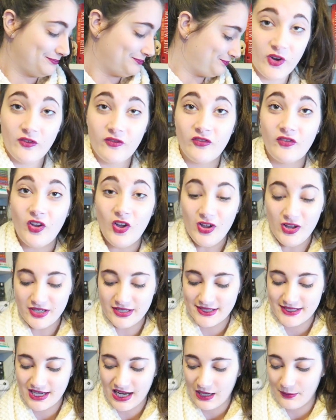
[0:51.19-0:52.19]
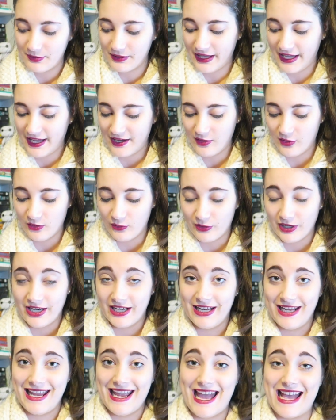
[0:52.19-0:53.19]
So first, I plan on
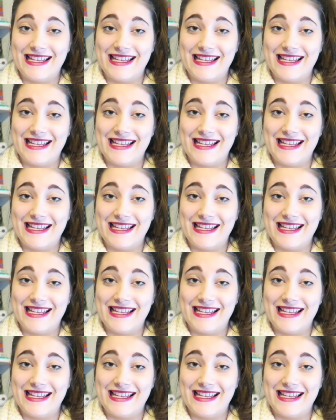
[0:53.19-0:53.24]
reading